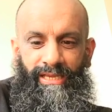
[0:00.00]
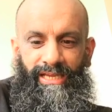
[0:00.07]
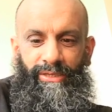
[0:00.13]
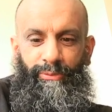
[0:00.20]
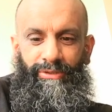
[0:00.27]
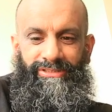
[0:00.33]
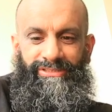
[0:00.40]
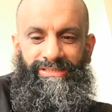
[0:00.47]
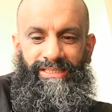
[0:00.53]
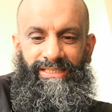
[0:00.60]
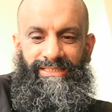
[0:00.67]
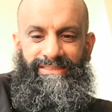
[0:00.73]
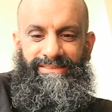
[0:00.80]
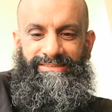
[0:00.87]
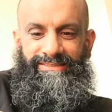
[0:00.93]
Anyways,
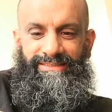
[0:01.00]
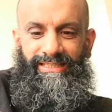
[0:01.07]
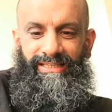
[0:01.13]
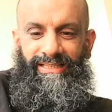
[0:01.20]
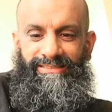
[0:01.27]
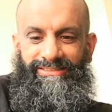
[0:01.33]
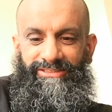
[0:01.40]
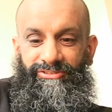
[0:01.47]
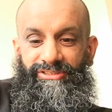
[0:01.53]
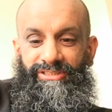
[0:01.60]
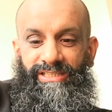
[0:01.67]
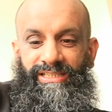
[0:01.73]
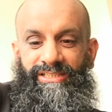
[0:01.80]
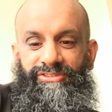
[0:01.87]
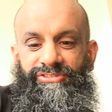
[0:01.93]
still as
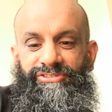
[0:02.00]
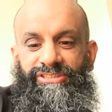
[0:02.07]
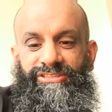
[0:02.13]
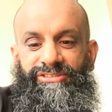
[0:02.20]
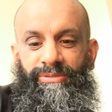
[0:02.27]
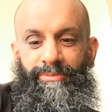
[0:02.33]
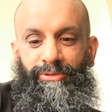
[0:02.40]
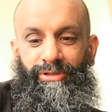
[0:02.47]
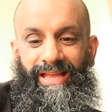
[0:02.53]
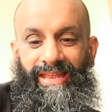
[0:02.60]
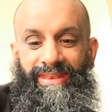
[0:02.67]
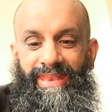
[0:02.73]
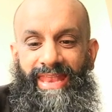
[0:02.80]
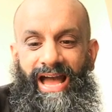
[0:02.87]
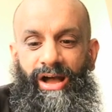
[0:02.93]
irresistible
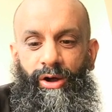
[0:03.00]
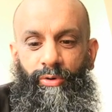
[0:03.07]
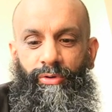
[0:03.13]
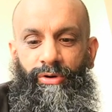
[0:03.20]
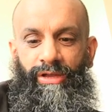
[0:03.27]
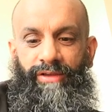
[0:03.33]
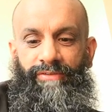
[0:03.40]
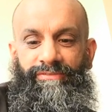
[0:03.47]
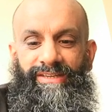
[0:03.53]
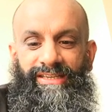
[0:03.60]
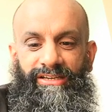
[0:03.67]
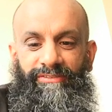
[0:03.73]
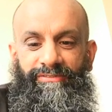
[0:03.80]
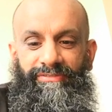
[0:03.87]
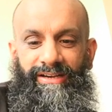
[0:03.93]
and now
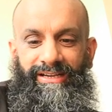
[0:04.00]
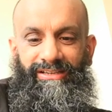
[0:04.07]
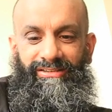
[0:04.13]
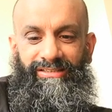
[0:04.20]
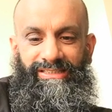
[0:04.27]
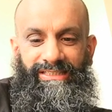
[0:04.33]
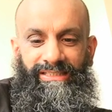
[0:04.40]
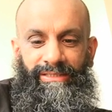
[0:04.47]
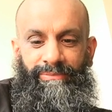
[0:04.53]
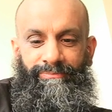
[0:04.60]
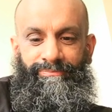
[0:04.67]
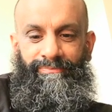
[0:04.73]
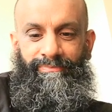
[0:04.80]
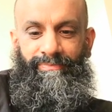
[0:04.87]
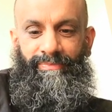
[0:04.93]
vegan friendly
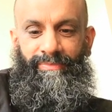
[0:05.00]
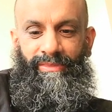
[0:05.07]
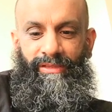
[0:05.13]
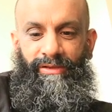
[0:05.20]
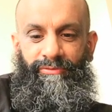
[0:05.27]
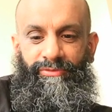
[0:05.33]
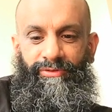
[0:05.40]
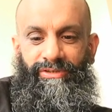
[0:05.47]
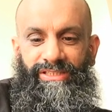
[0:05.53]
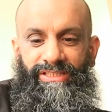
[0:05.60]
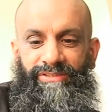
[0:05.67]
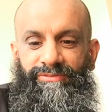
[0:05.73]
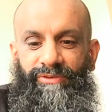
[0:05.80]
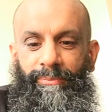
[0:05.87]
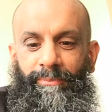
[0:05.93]
for
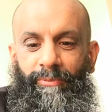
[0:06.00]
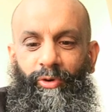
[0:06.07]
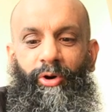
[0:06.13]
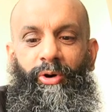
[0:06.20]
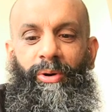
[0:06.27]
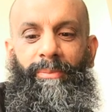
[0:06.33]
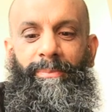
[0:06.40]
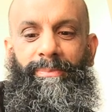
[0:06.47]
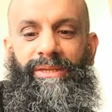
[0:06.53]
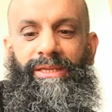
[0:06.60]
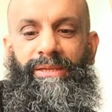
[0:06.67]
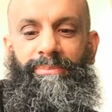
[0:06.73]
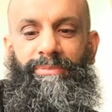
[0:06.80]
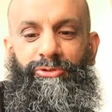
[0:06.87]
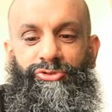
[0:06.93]
even more
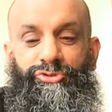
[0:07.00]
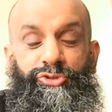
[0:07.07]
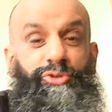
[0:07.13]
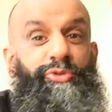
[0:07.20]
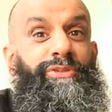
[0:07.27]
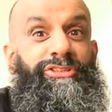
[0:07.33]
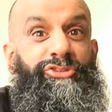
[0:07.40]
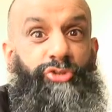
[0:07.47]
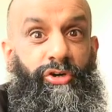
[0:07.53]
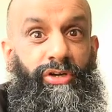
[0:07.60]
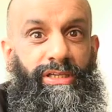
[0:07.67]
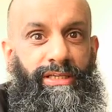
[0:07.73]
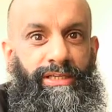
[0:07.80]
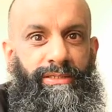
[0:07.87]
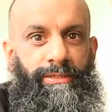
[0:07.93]
people to
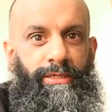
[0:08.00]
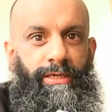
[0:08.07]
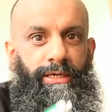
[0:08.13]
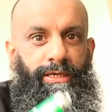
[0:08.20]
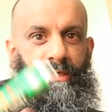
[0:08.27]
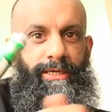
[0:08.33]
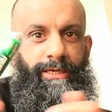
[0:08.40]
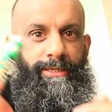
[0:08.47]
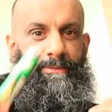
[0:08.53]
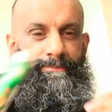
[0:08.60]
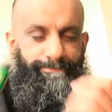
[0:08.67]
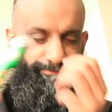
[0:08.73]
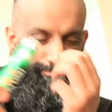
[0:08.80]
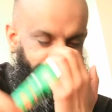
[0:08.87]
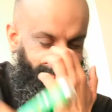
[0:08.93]
enjoy. Yeah,